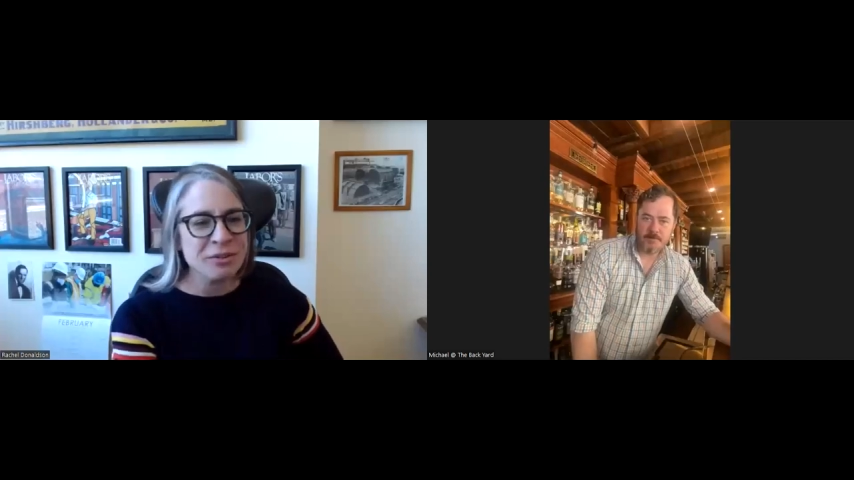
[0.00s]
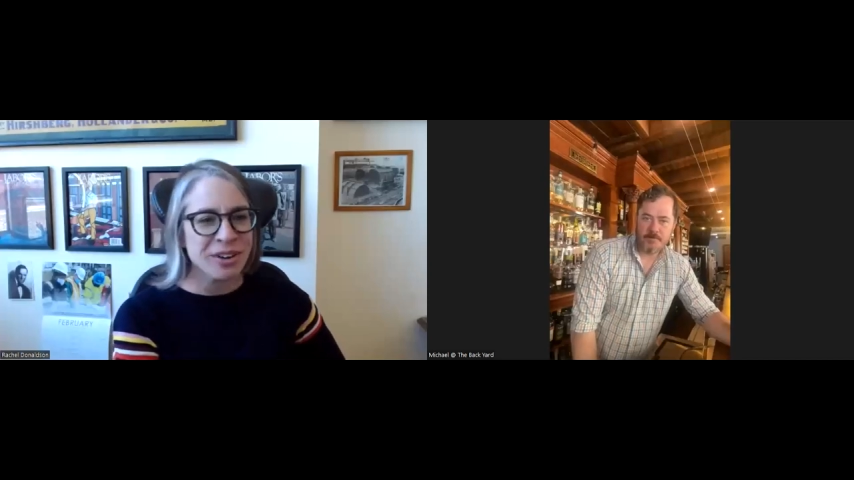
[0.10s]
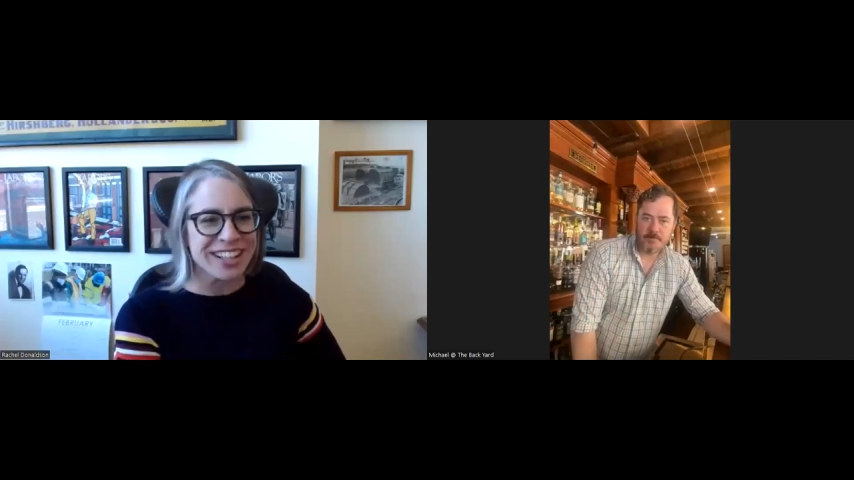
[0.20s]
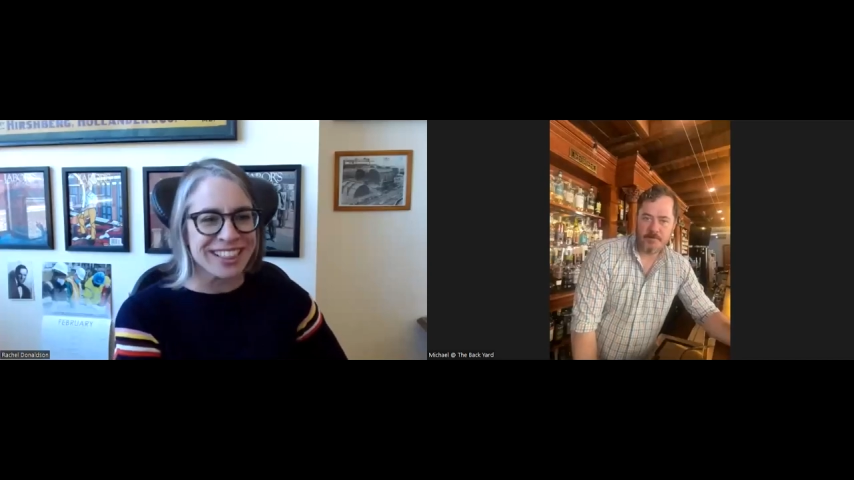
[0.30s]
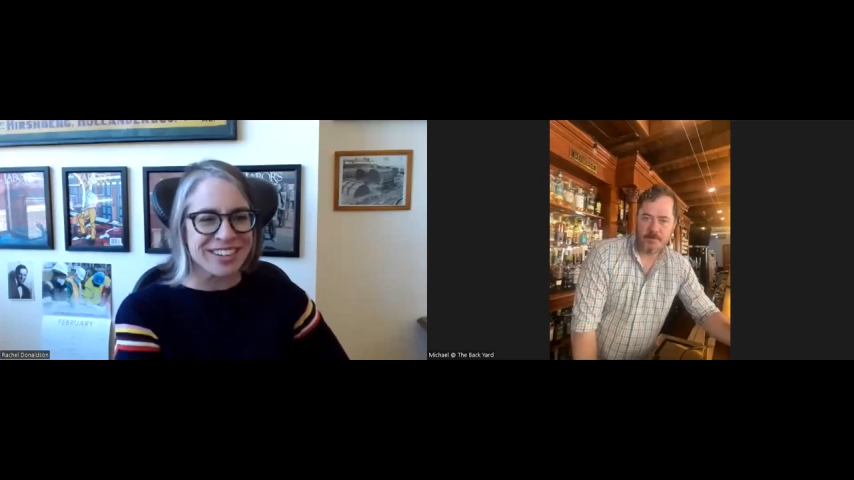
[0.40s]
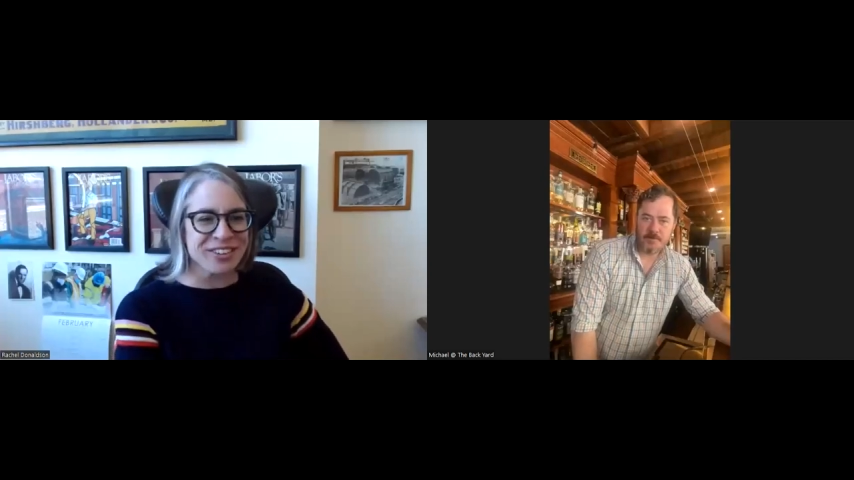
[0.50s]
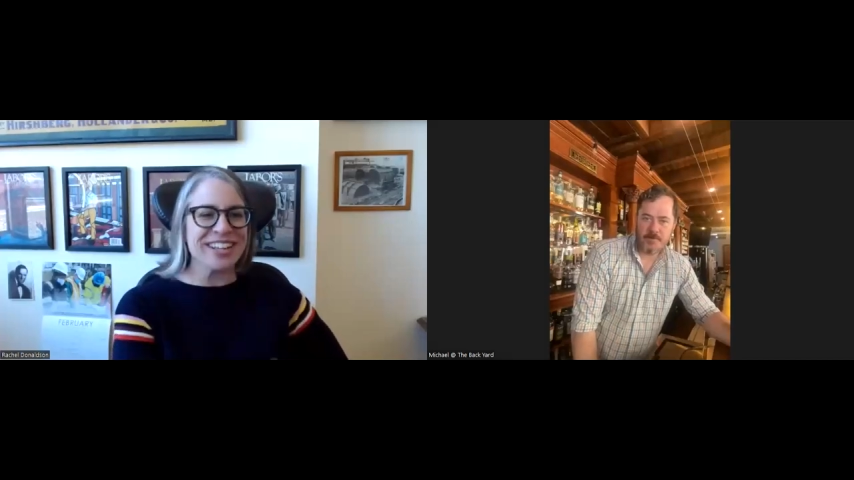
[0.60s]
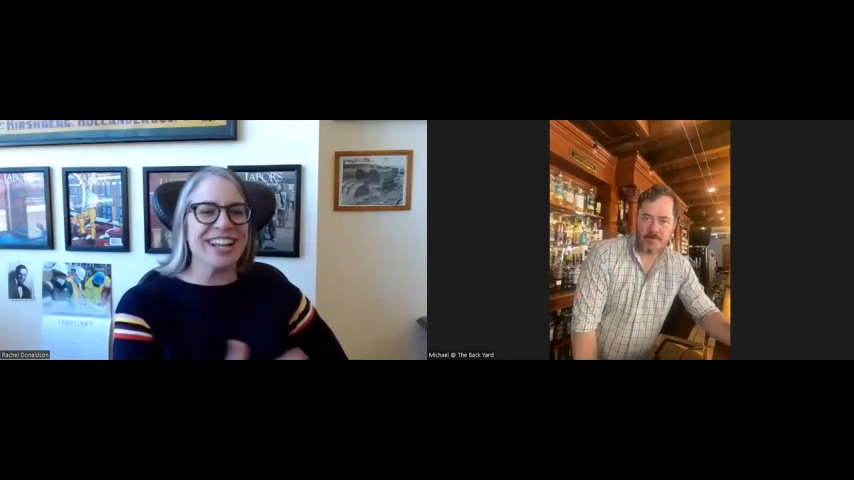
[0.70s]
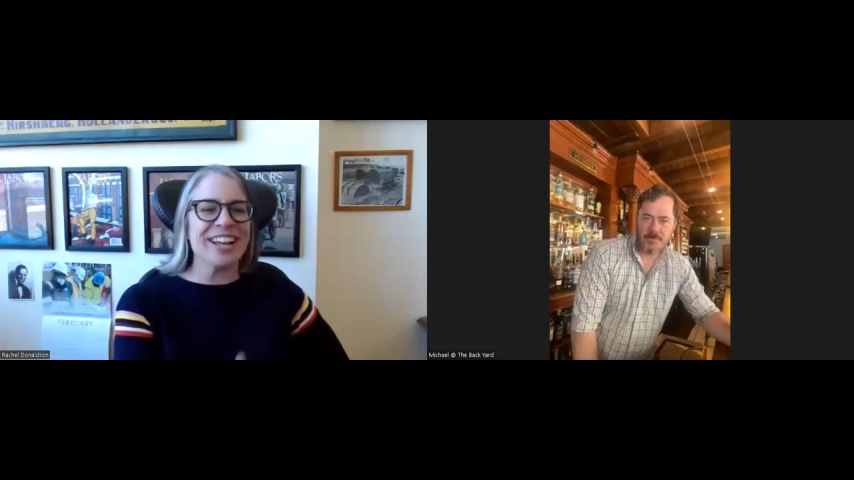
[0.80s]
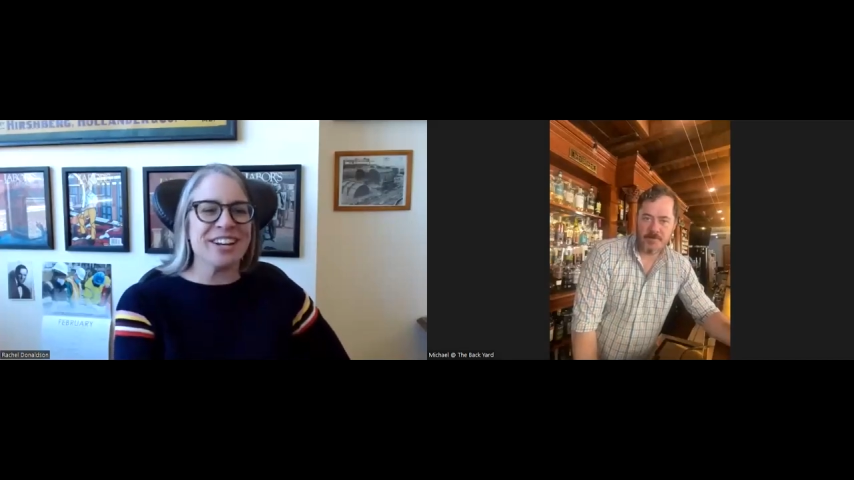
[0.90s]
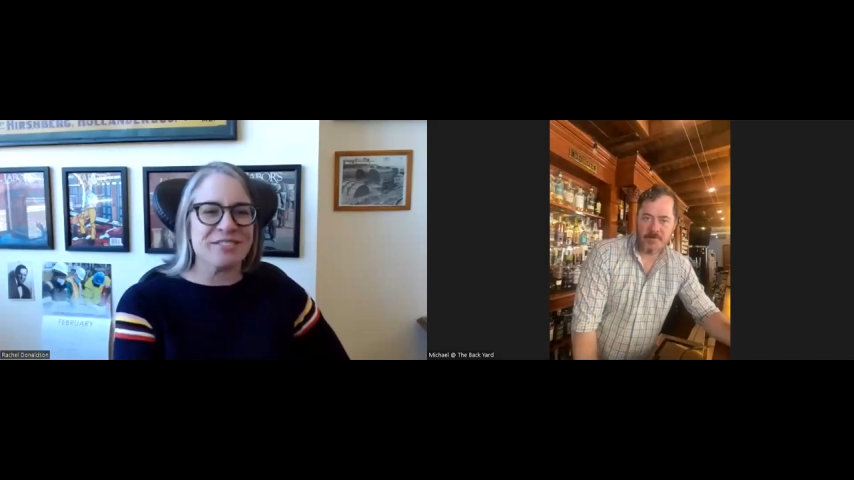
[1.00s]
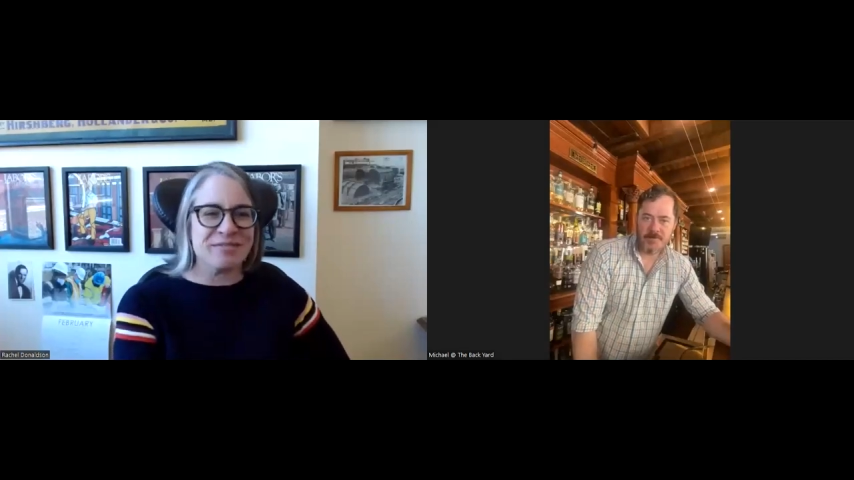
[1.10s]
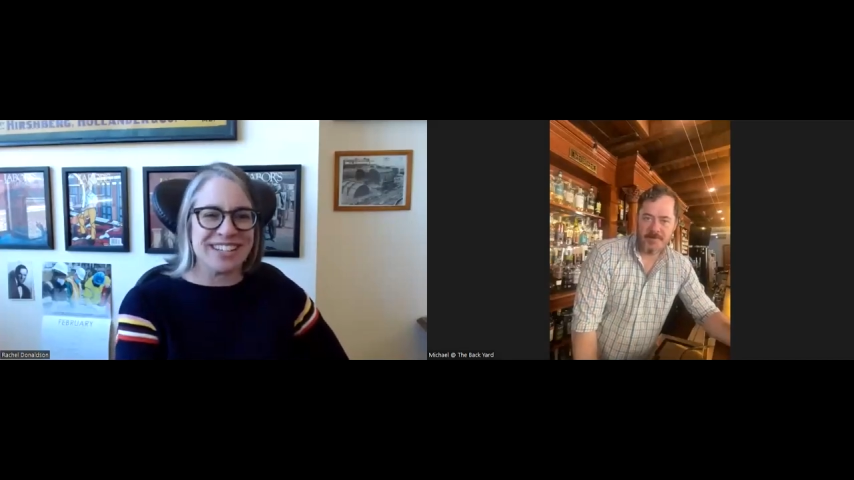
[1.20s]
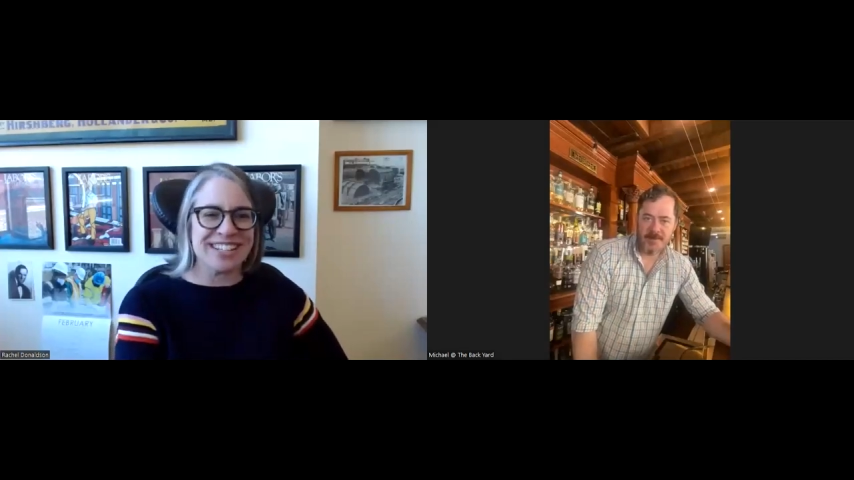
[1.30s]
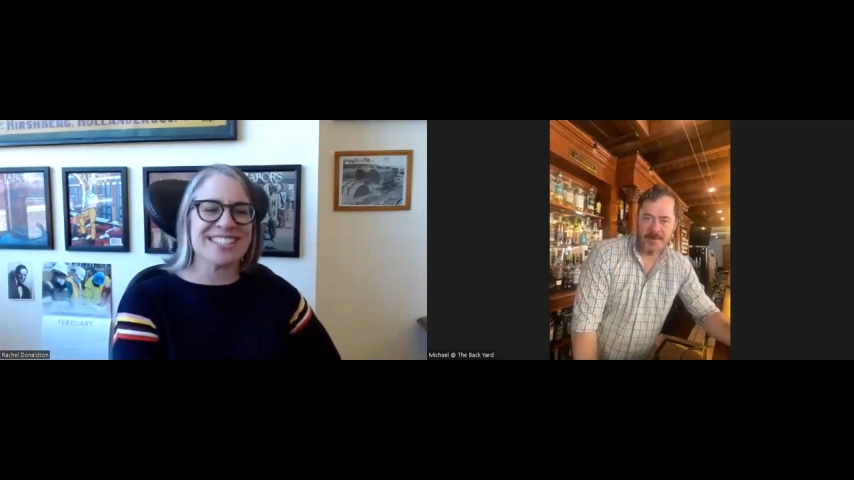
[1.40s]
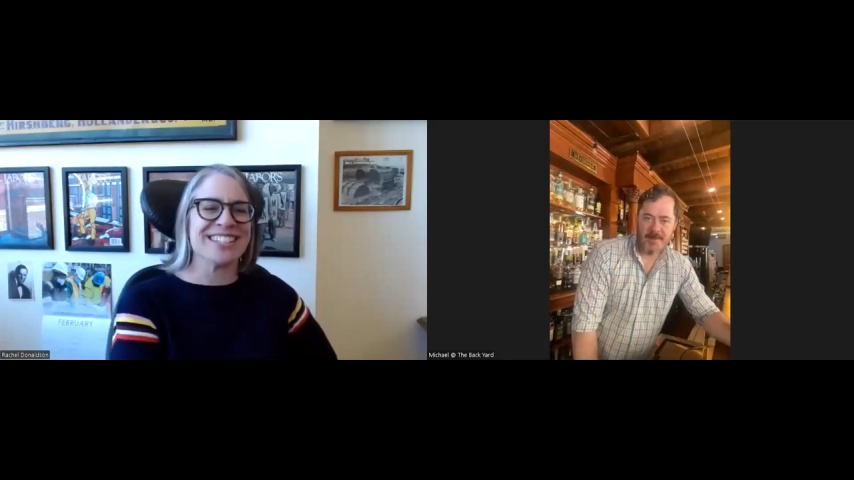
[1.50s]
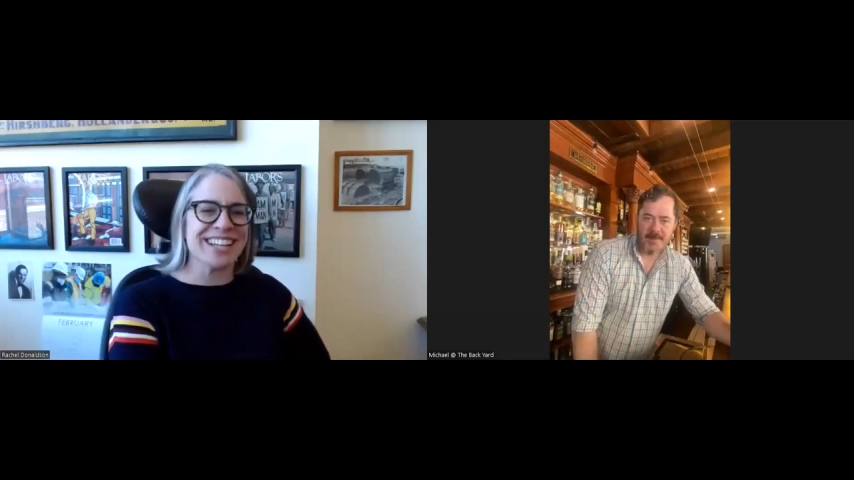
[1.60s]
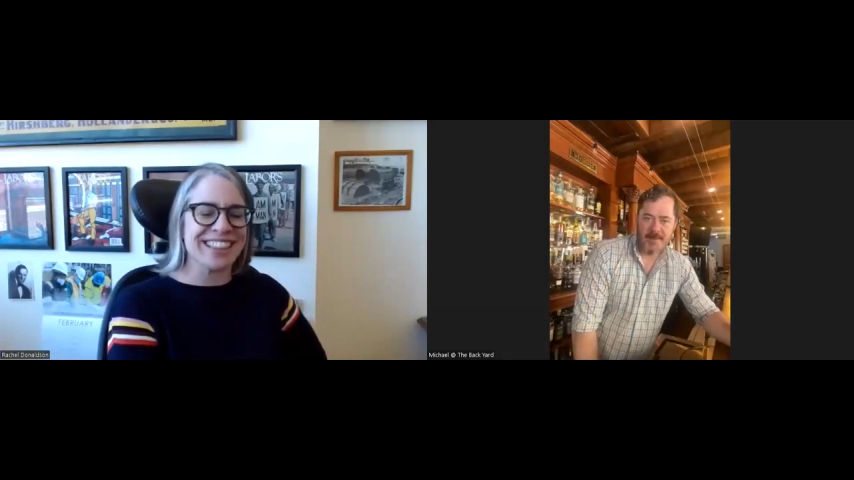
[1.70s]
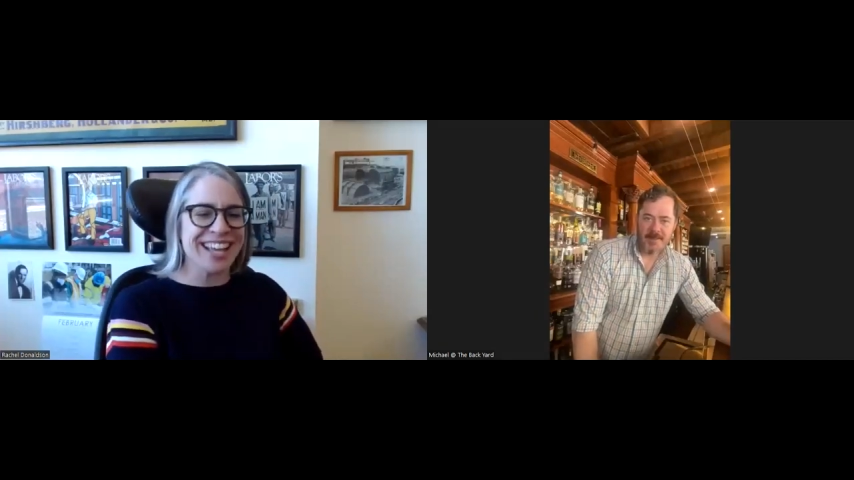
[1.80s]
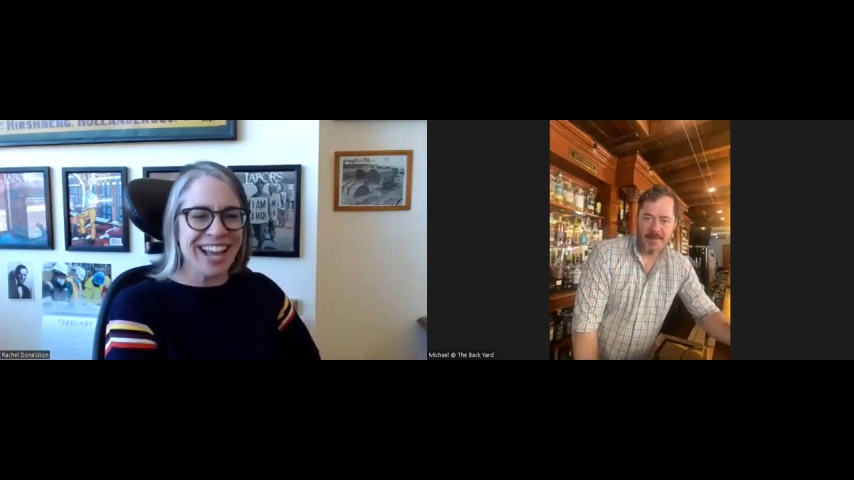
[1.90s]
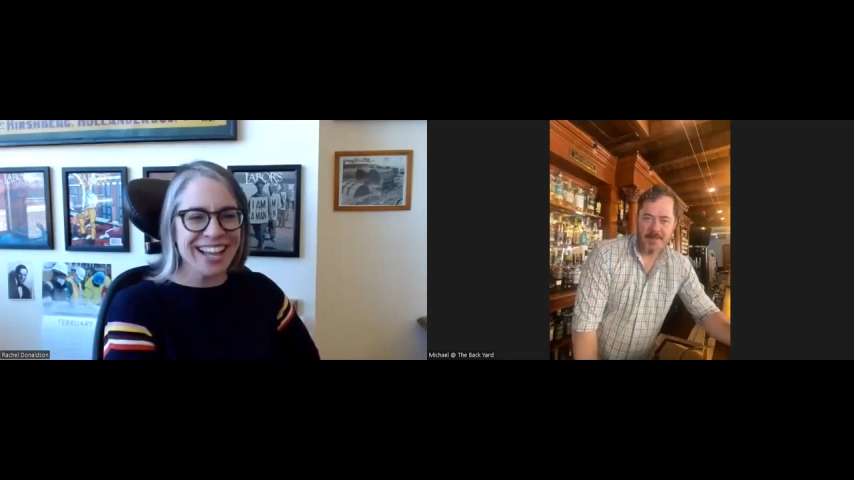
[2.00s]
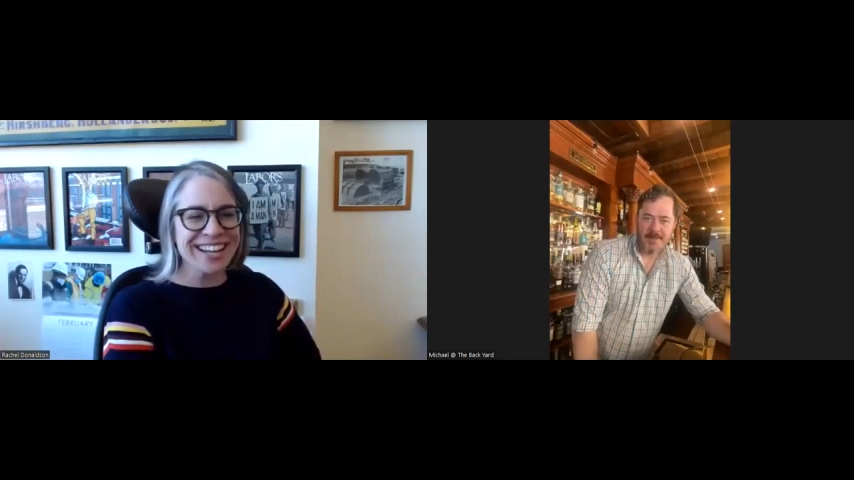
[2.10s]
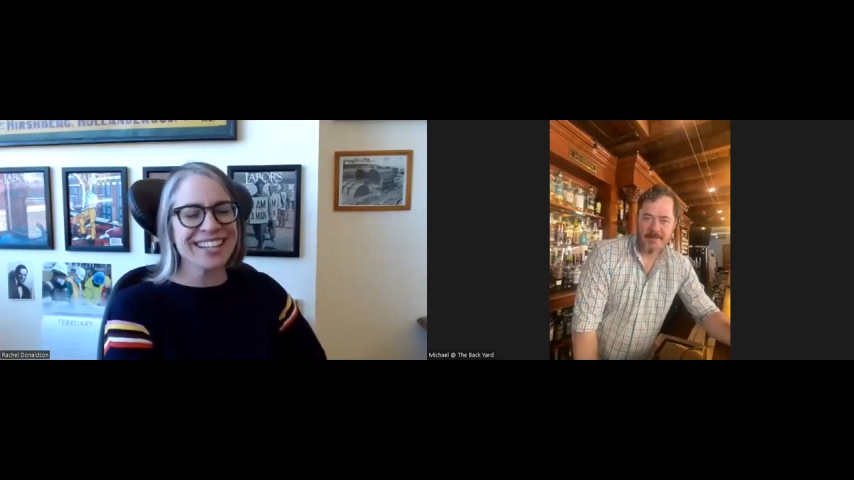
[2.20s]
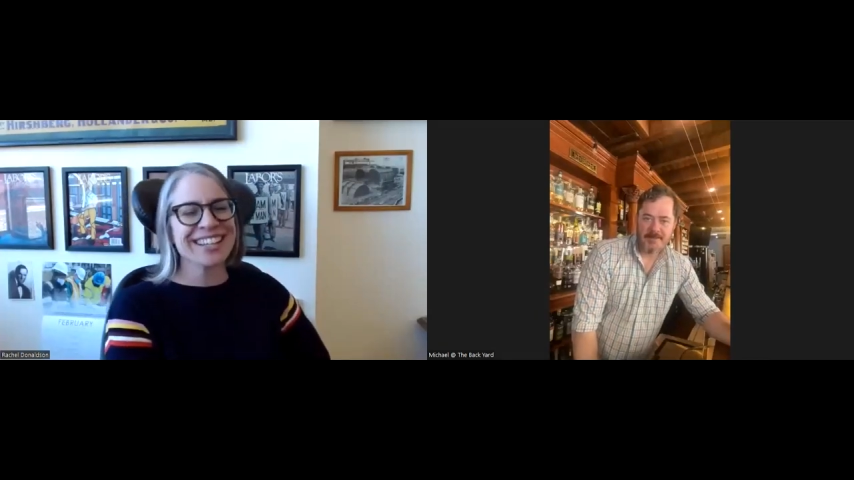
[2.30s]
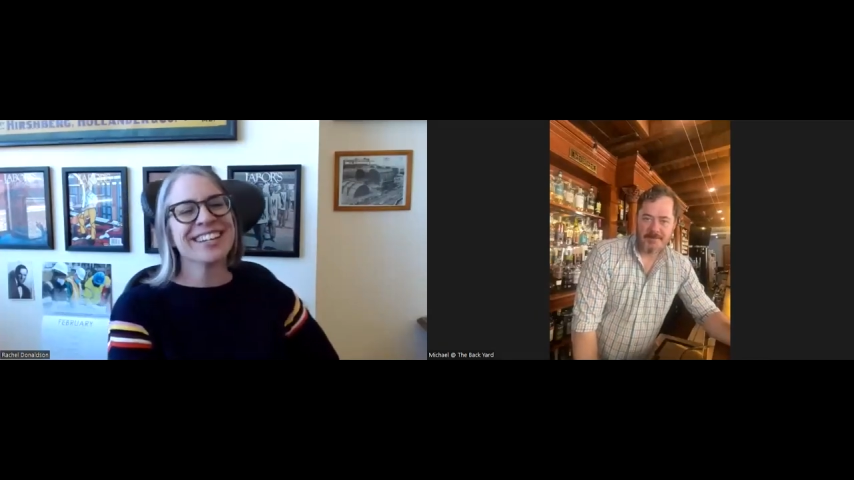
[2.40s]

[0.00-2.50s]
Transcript: with creative means like that.